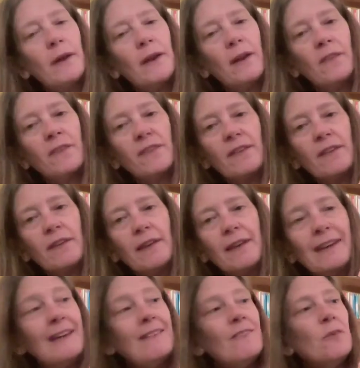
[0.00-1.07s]
and
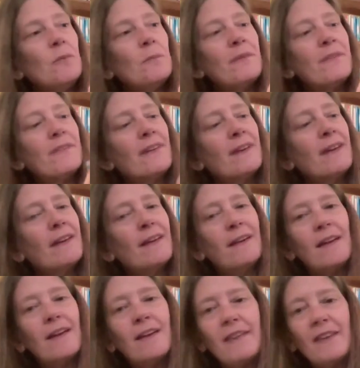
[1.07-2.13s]
underneath, oops,
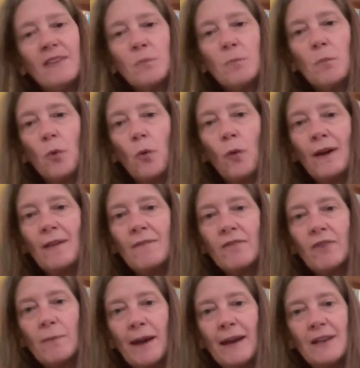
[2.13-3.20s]
there's more
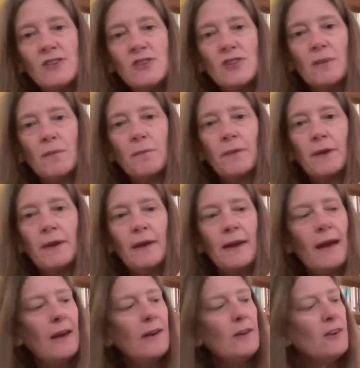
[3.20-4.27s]
information.
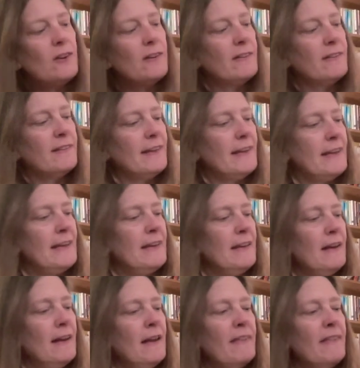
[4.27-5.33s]
And you can see
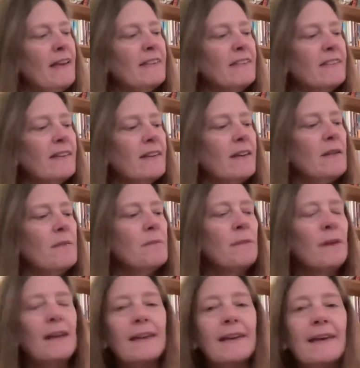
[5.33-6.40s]
there's the
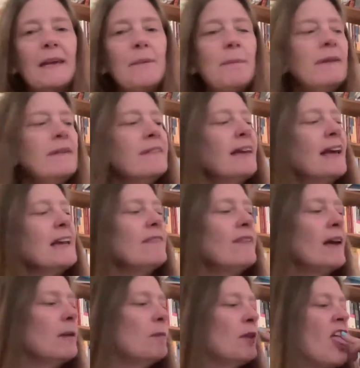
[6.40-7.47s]
keeping safe
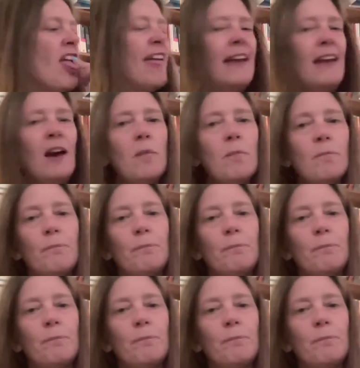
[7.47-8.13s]
element here.